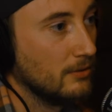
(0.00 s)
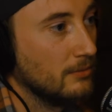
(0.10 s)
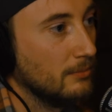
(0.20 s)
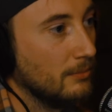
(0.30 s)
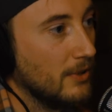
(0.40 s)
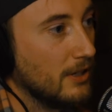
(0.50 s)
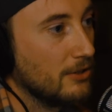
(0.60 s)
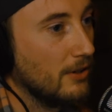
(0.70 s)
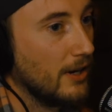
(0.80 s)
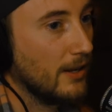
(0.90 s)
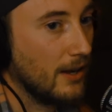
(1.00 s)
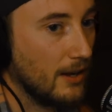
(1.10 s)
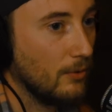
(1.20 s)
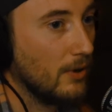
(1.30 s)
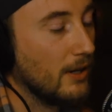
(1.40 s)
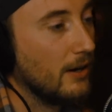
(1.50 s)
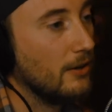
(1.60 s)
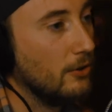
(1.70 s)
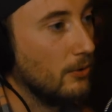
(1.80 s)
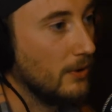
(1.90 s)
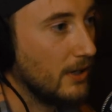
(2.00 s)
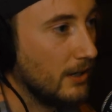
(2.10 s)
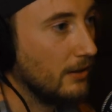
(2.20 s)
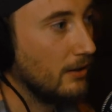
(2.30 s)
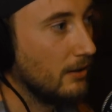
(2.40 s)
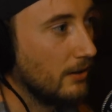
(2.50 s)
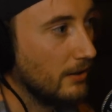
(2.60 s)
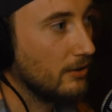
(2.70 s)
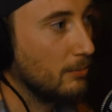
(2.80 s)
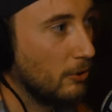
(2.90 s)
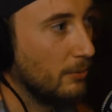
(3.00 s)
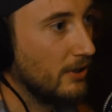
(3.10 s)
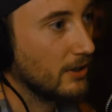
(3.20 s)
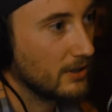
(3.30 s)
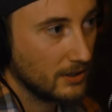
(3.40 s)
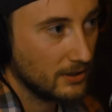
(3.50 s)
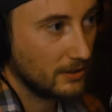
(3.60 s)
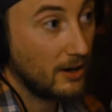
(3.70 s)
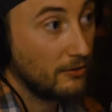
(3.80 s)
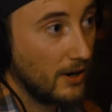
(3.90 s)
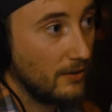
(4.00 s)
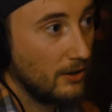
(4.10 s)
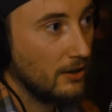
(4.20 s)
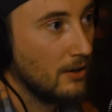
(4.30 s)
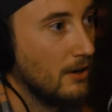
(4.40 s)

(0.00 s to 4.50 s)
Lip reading: because you're like, hey, what can I do here in this moment? Because it's not forever.